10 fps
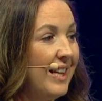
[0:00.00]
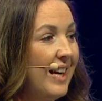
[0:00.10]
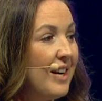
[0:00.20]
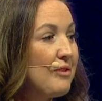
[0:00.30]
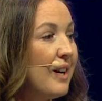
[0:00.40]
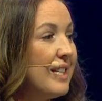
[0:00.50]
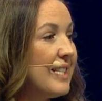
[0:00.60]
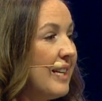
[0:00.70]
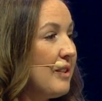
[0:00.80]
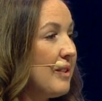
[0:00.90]
I try and
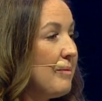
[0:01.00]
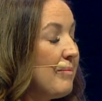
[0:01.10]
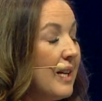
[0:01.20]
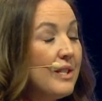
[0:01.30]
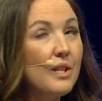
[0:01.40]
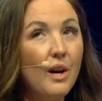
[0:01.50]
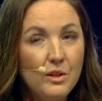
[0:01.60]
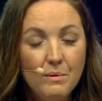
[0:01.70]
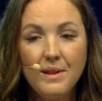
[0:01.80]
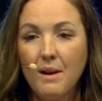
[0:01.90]
stay in
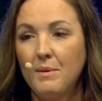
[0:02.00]
touch with them